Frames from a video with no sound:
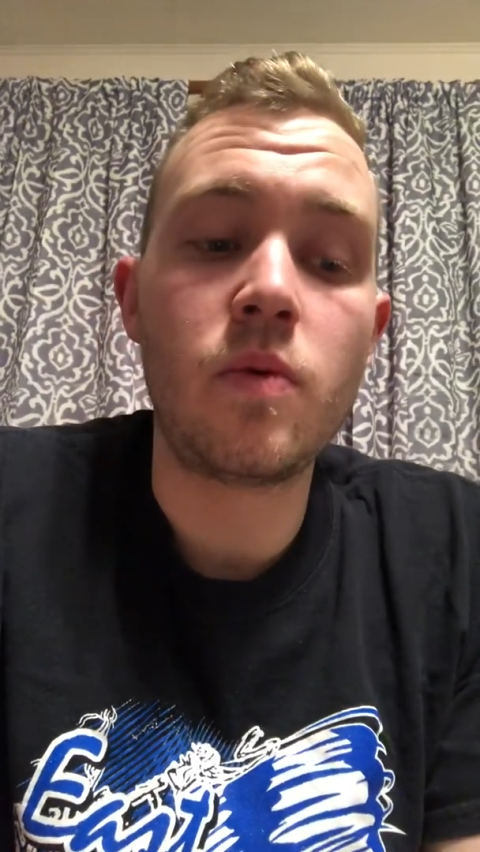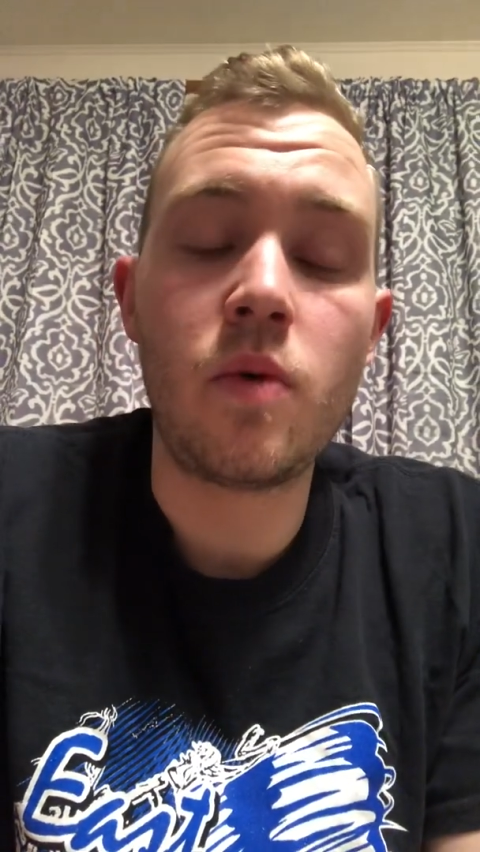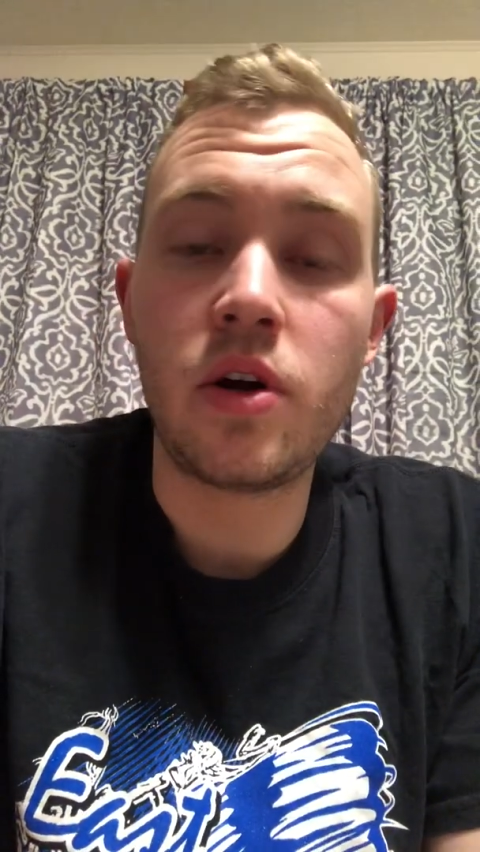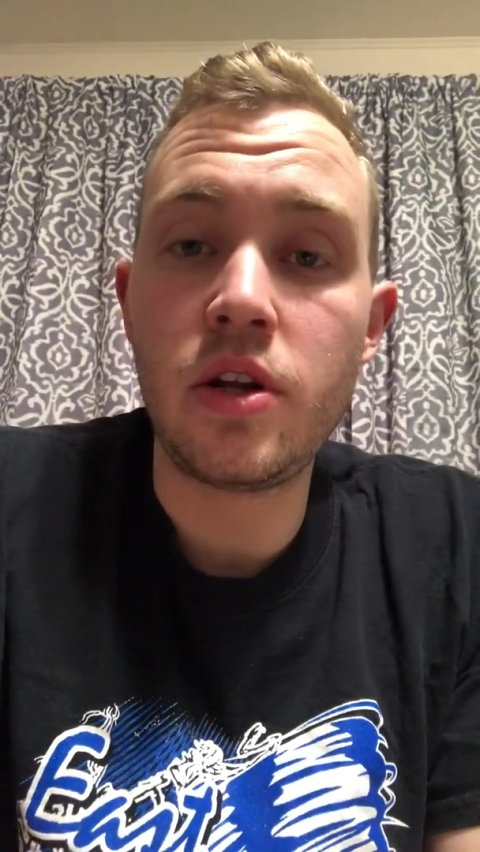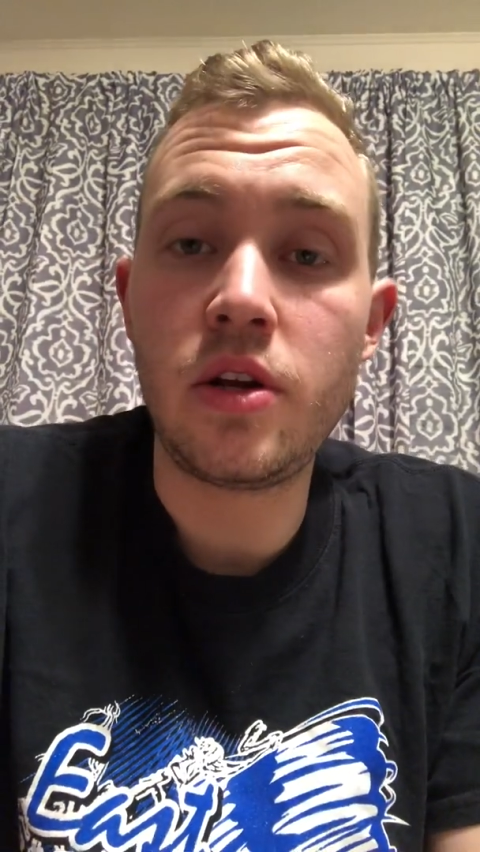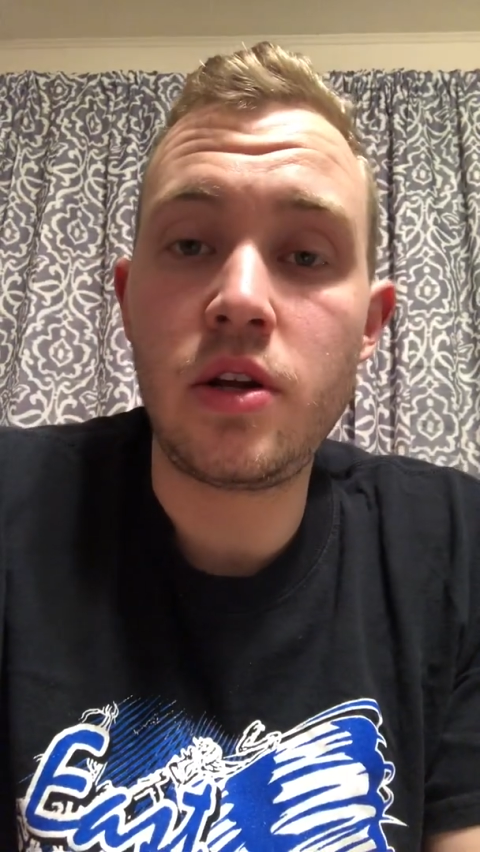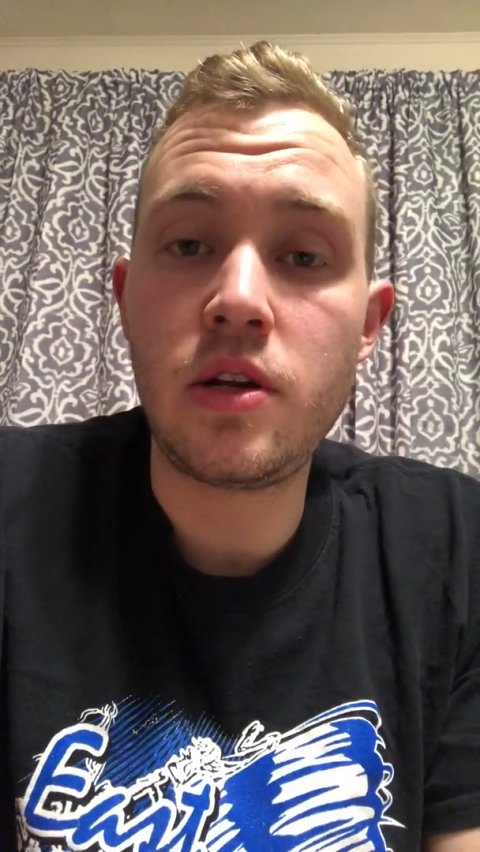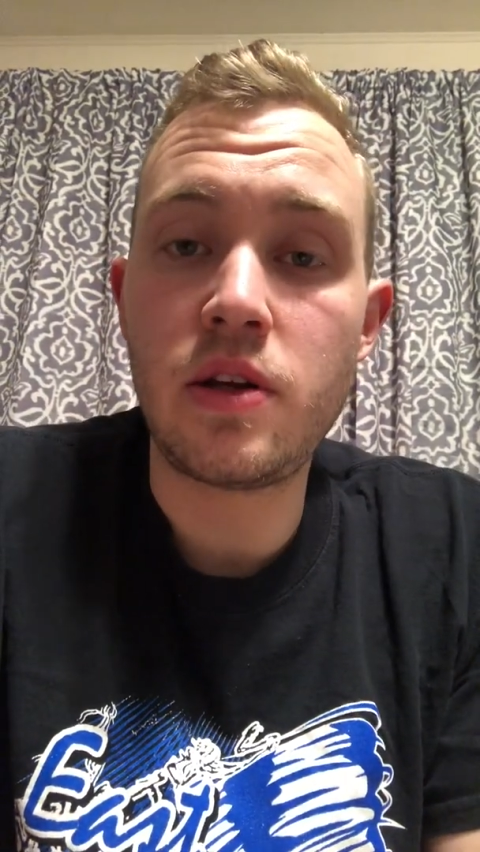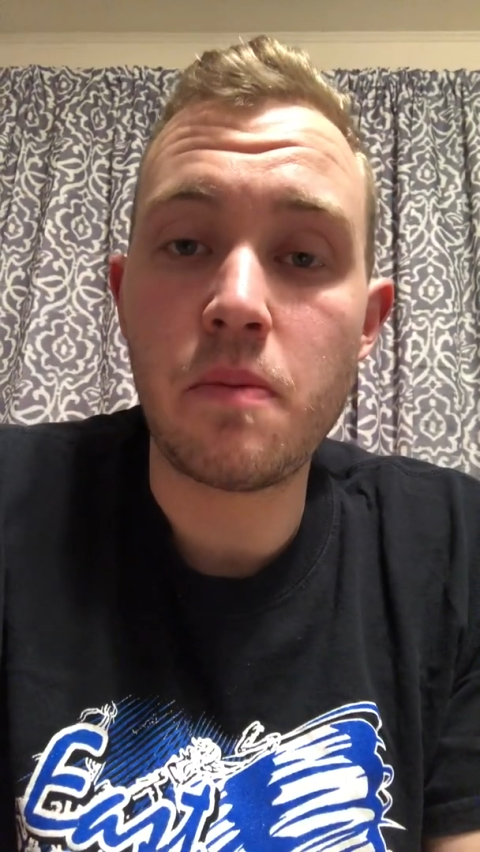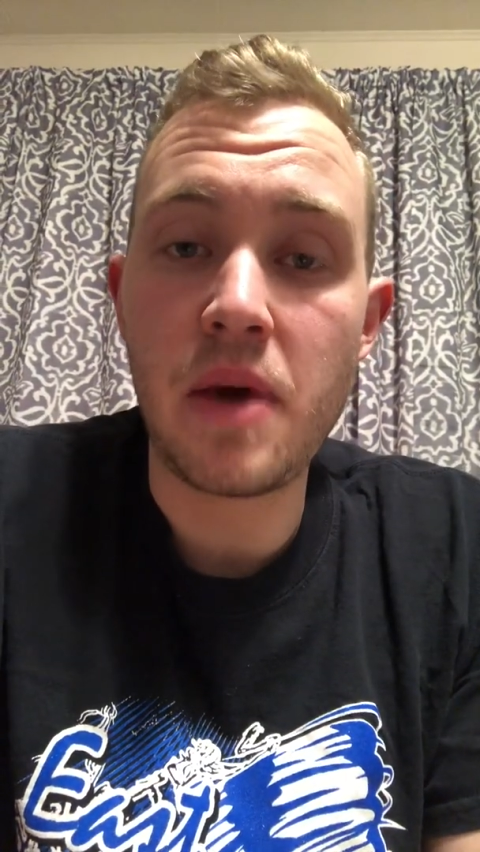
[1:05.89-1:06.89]
wanted
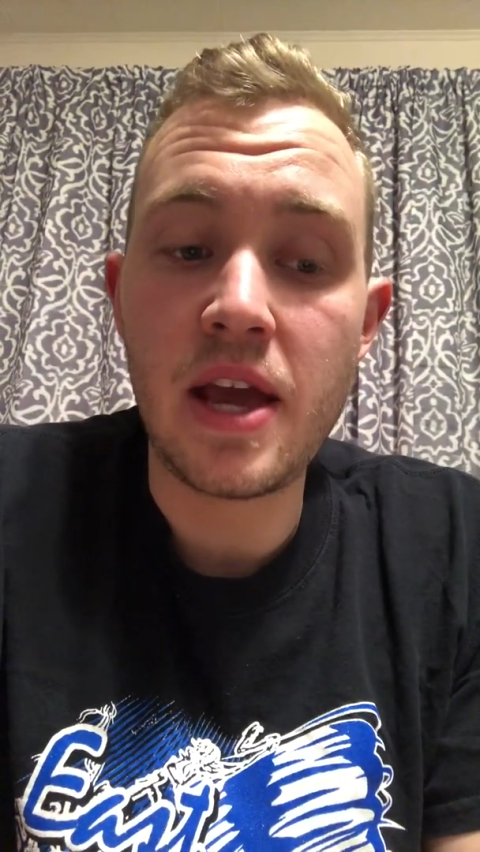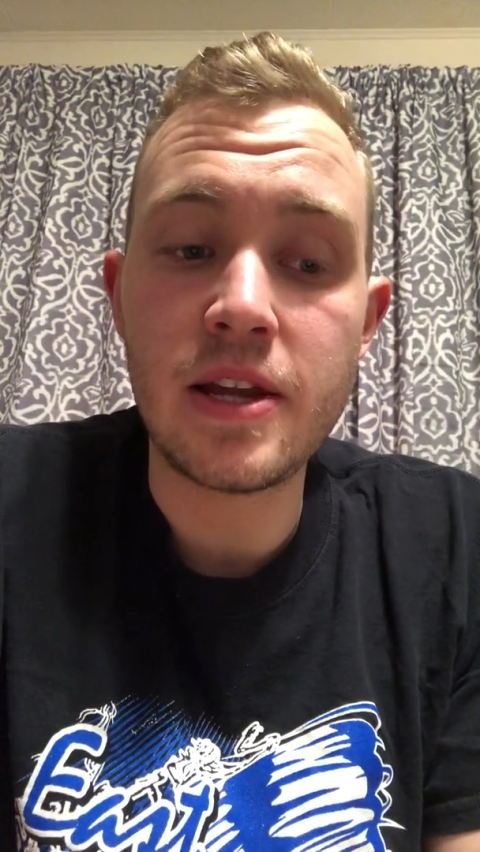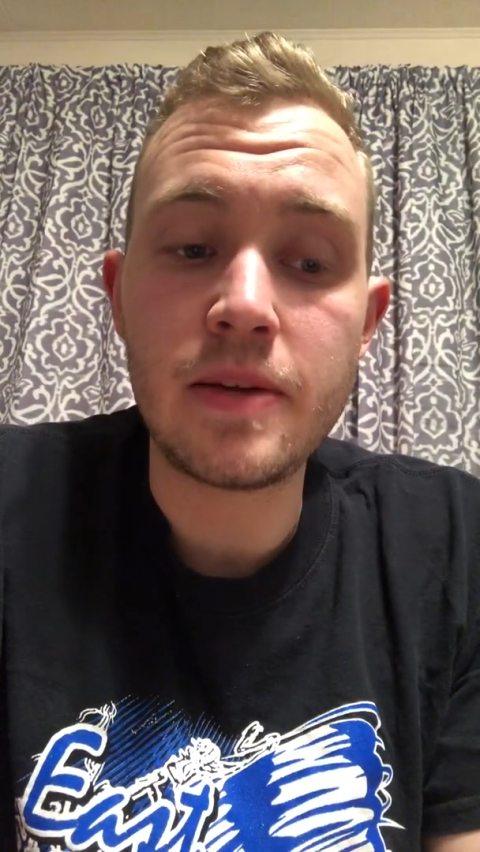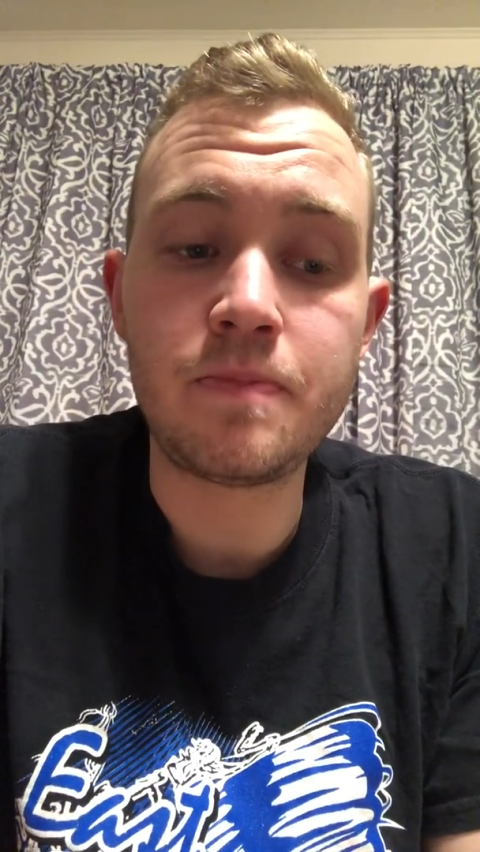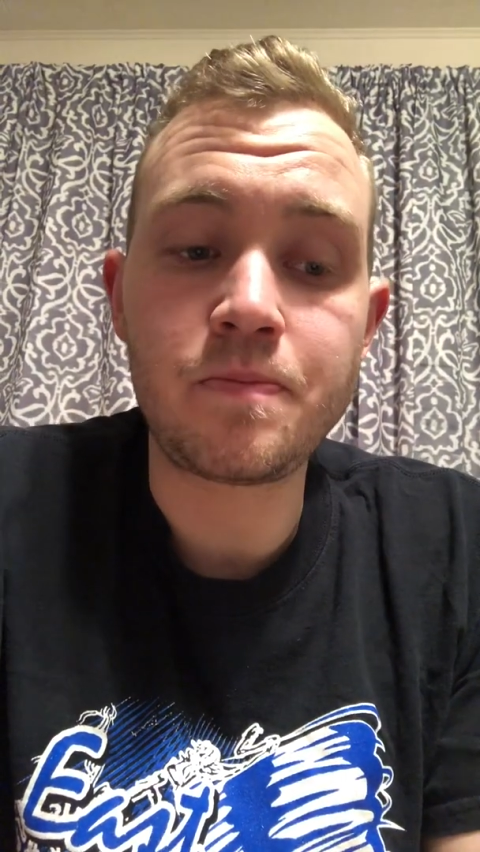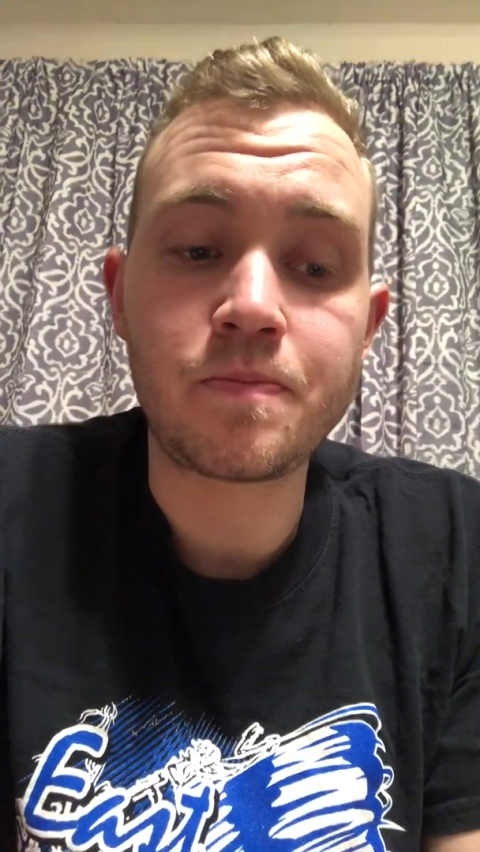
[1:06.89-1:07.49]
to ban it,